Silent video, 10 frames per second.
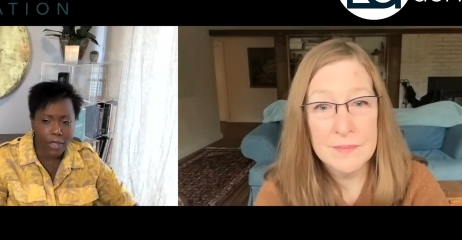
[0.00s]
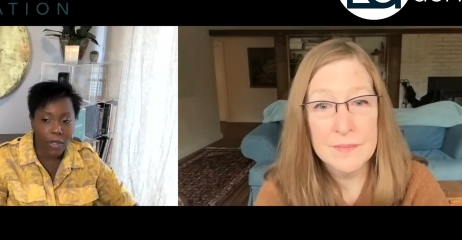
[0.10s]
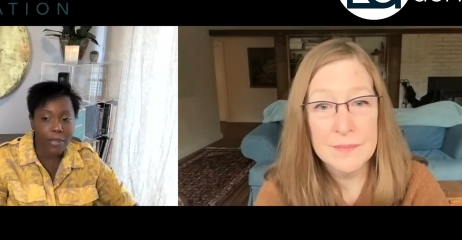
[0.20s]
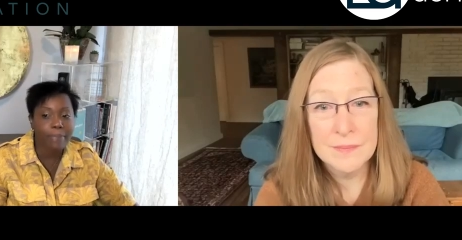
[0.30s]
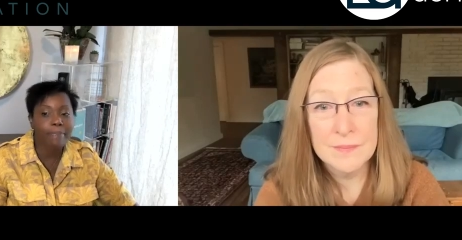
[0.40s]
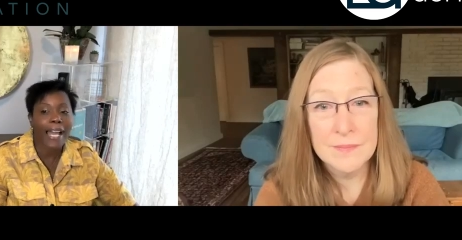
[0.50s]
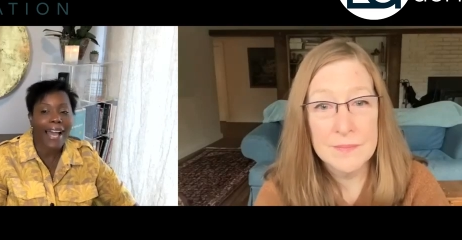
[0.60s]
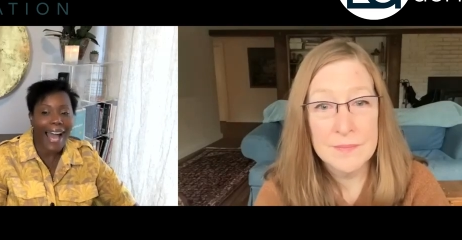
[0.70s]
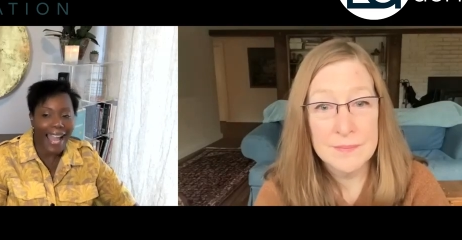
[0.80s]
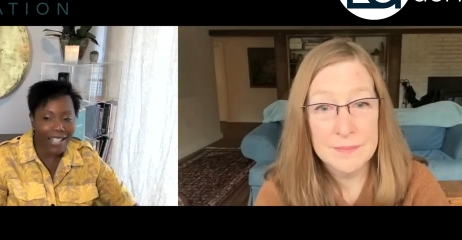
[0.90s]
Speaker 1: She goes,
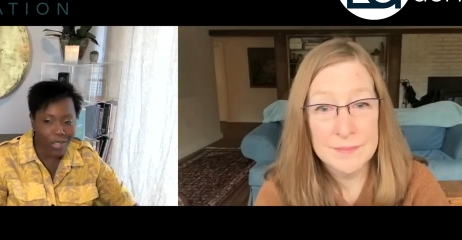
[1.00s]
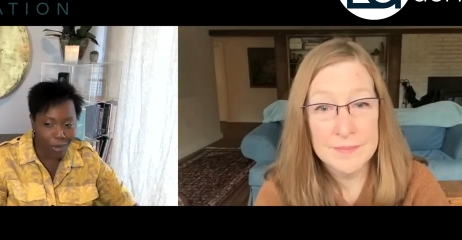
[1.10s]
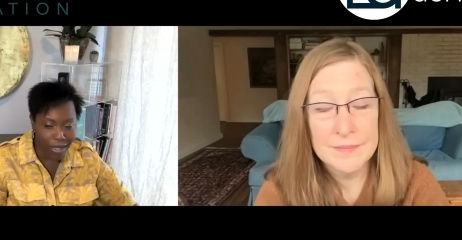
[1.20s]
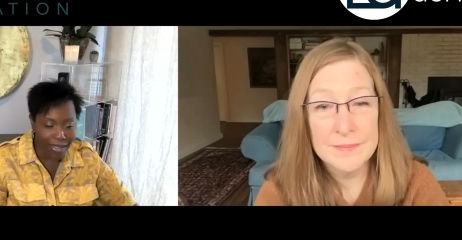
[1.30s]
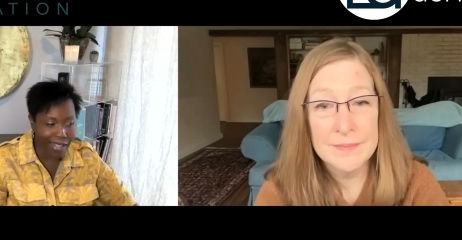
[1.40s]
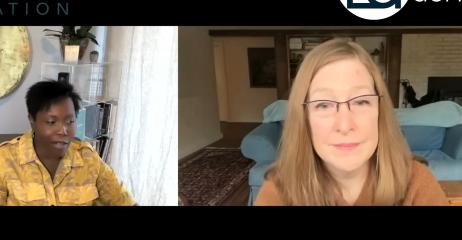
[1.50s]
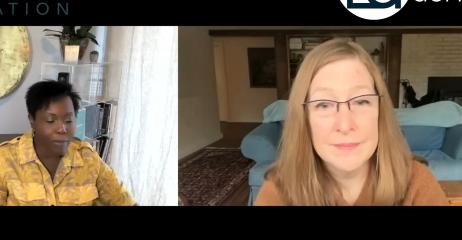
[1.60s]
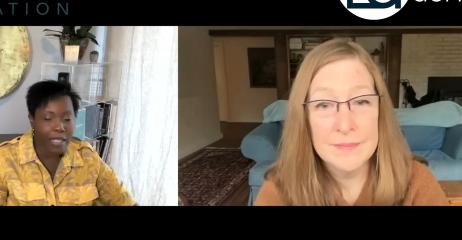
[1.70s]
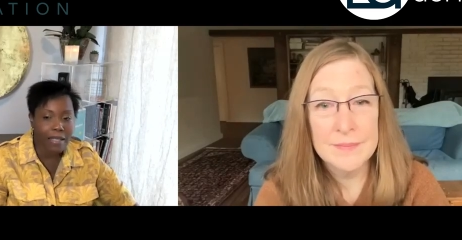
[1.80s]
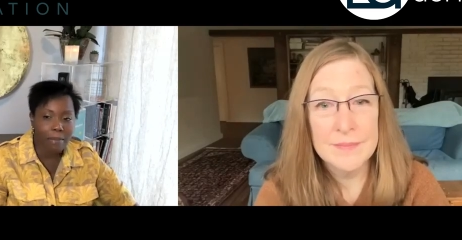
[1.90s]
I enjoyed
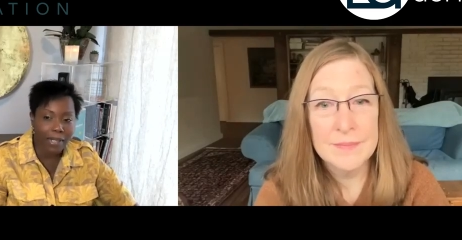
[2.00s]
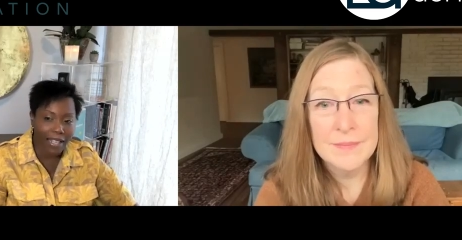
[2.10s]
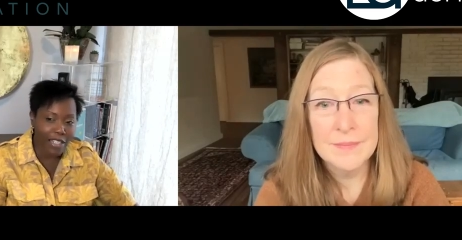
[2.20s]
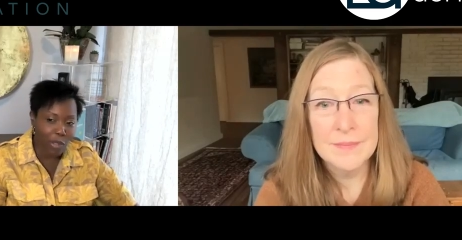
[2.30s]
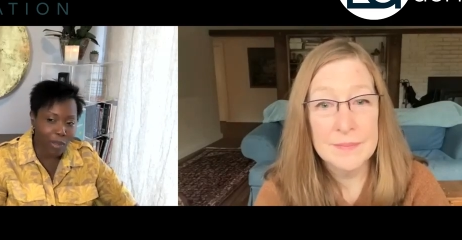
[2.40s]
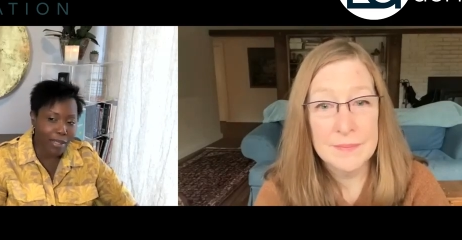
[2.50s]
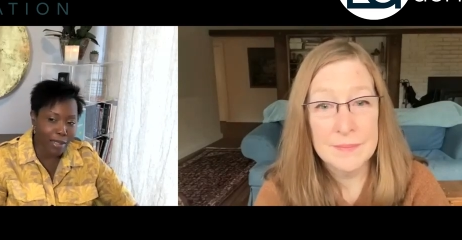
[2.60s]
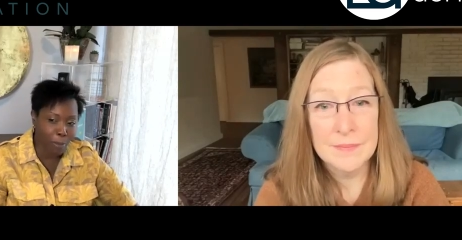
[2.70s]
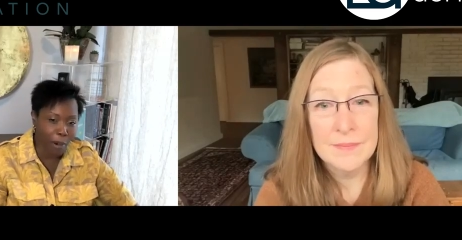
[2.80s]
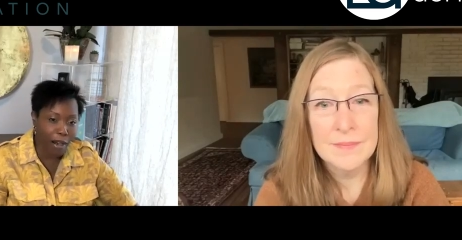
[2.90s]
therapy, but I enjoyed
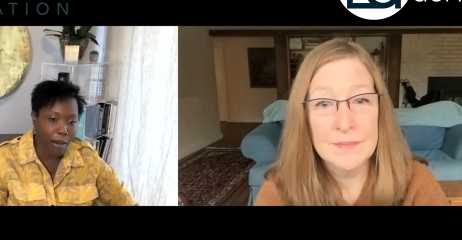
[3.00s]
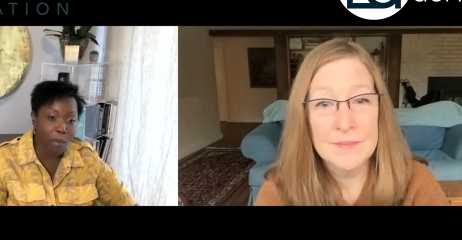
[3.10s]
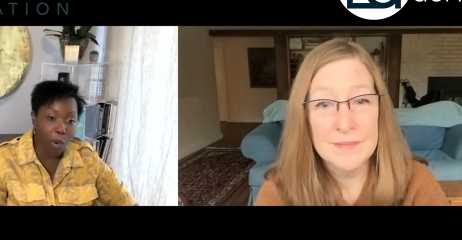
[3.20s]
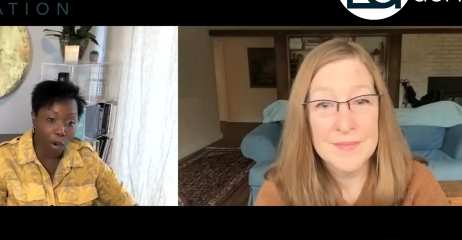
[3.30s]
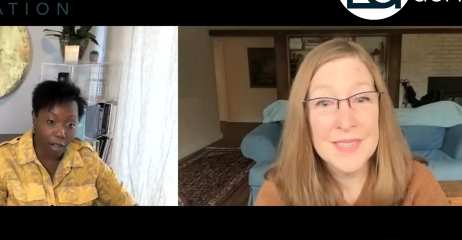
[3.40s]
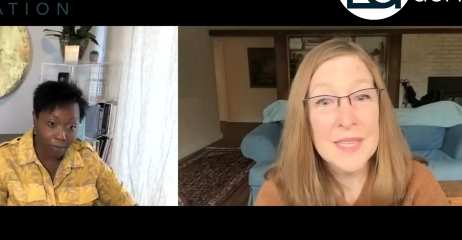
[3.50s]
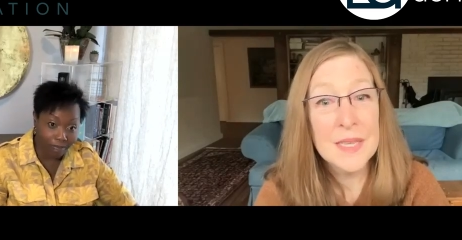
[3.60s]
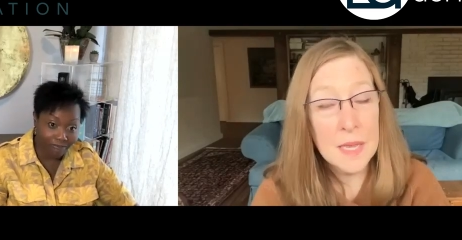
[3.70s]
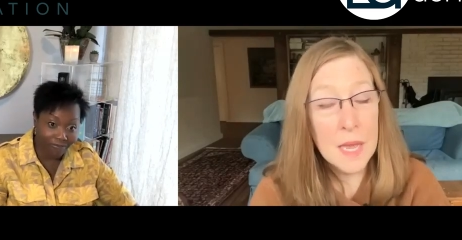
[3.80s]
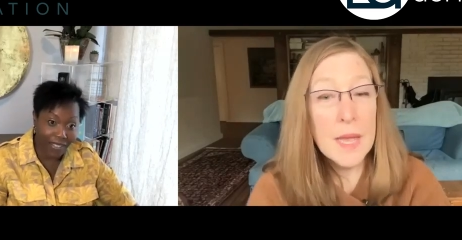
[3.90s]
this part more.
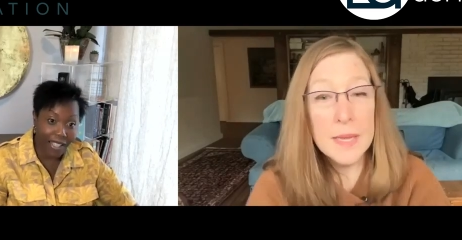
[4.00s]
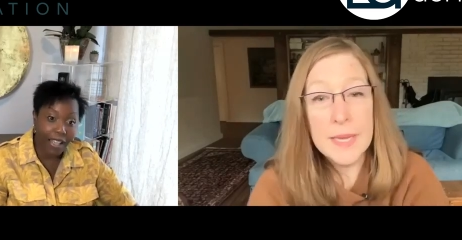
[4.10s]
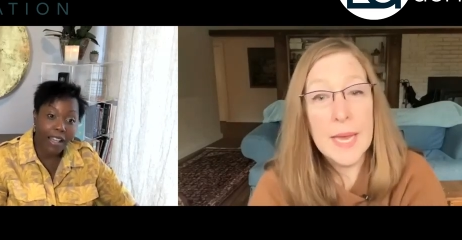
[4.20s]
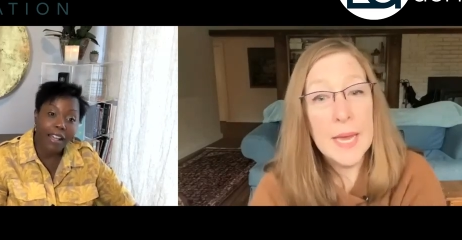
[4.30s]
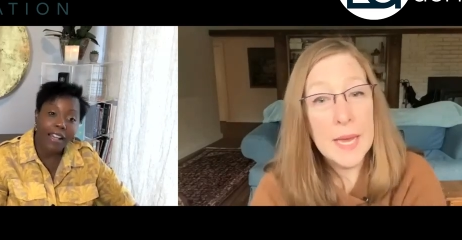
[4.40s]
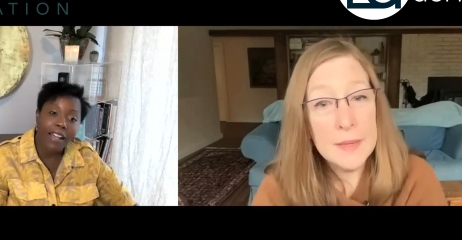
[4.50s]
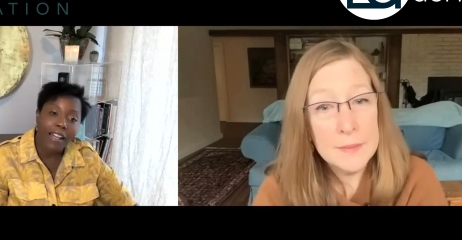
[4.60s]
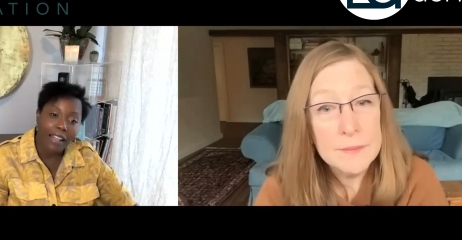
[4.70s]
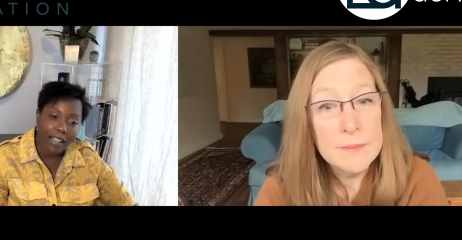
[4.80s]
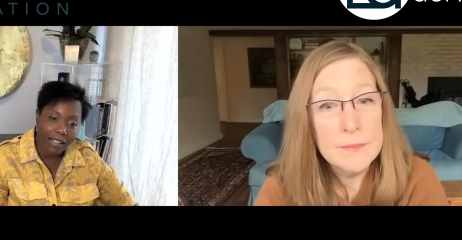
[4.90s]
Speaker 2: Yeah.
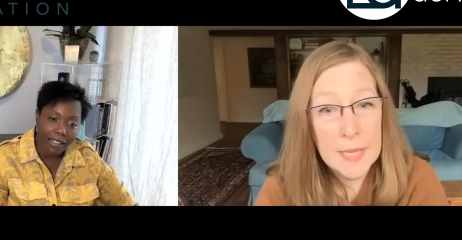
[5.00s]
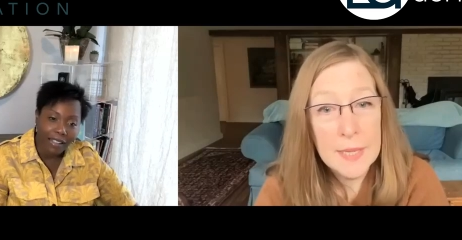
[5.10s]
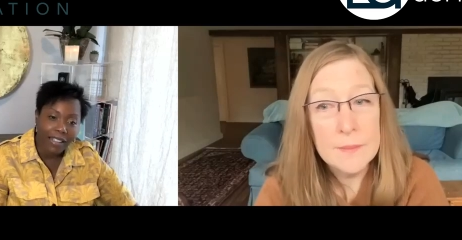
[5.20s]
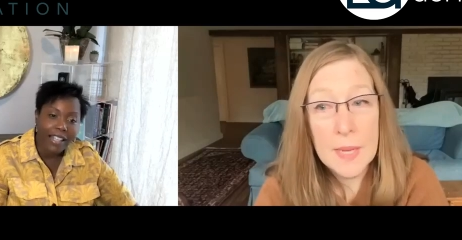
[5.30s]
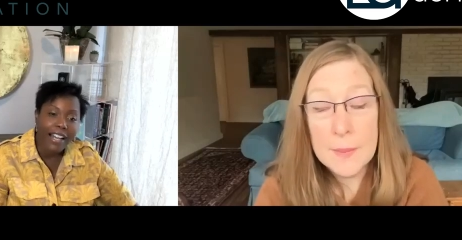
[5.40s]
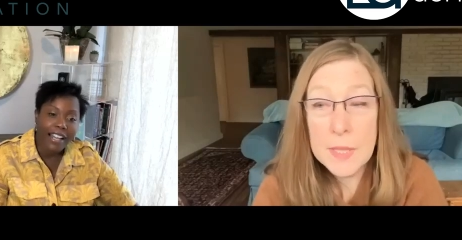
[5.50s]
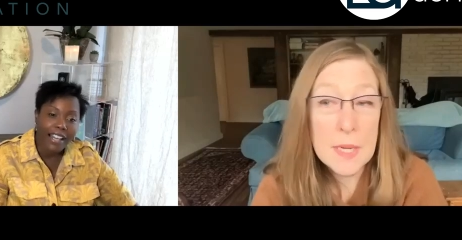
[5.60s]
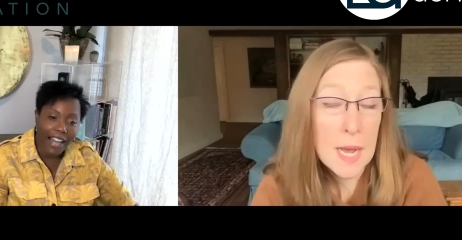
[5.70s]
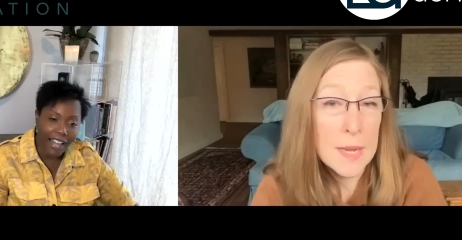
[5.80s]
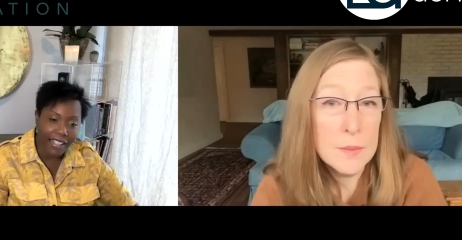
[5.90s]
Yeah. I
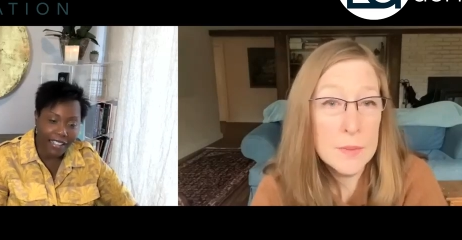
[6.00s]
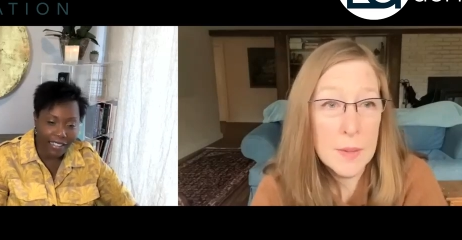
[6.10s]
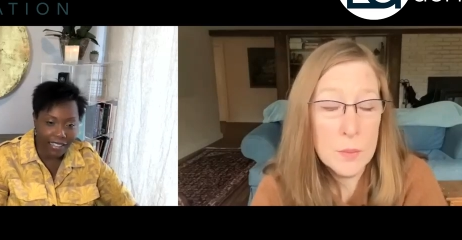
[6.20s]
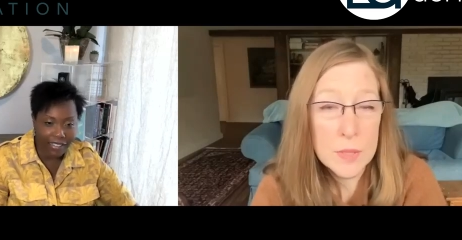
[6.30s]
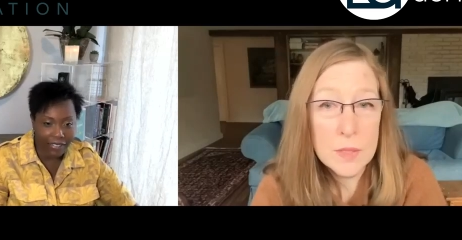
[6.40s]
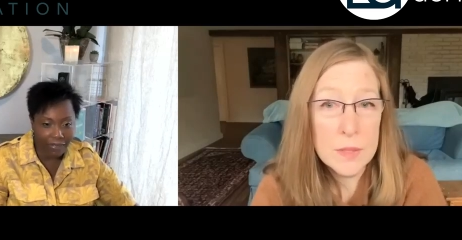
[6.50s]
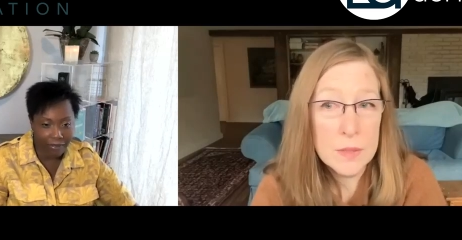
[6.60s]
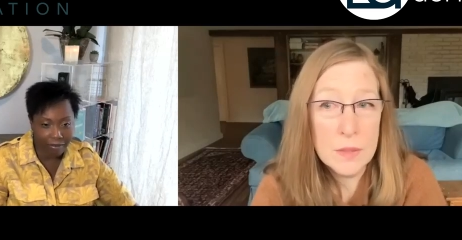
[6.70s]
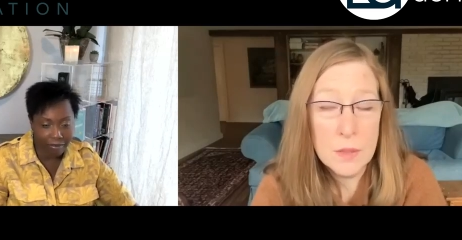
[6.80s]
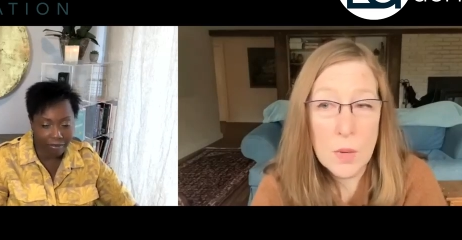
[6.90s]
mean, I, I, we
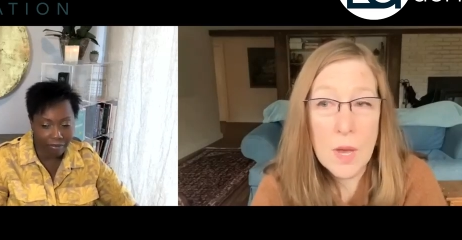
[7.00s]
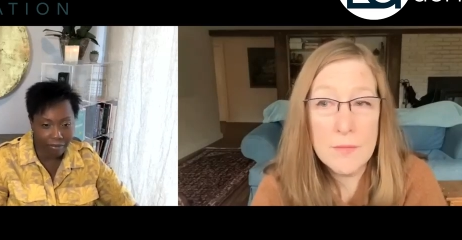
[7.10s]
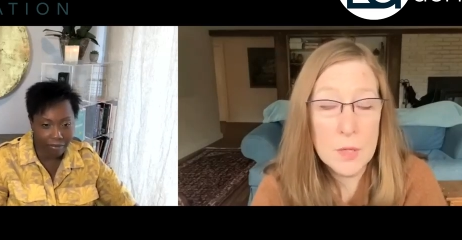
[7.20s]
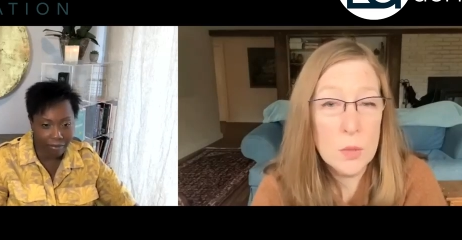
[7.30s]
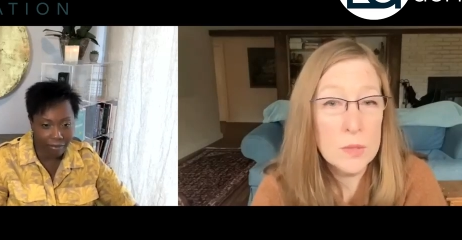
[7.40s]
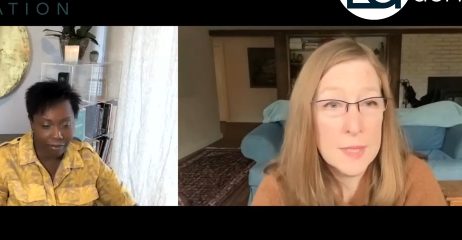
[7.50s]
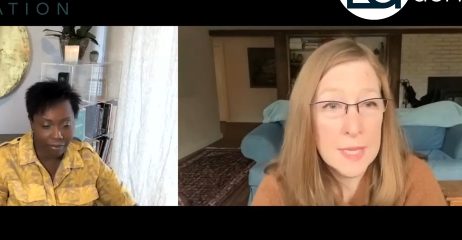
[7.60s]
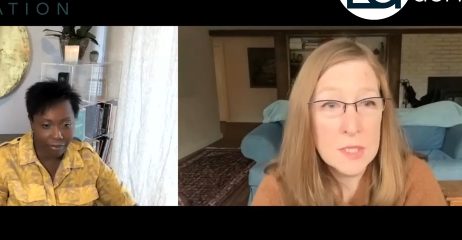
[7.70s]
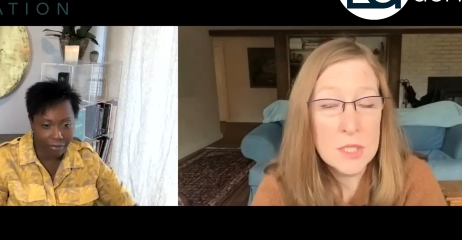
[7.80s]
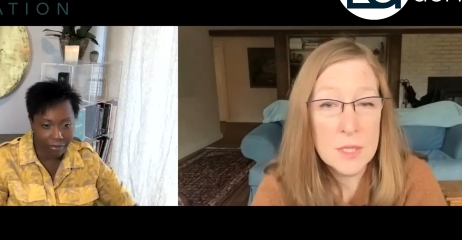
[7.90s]
could go off on a whole
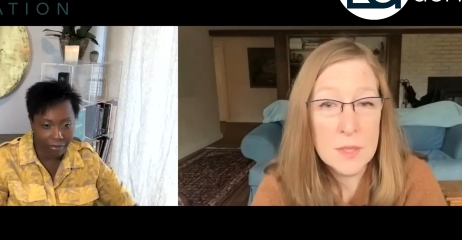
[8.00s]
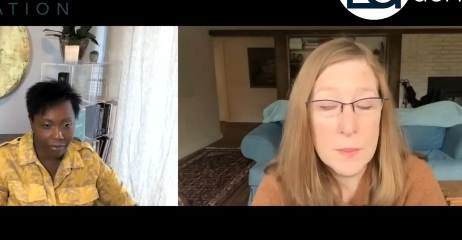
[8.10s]
tangent,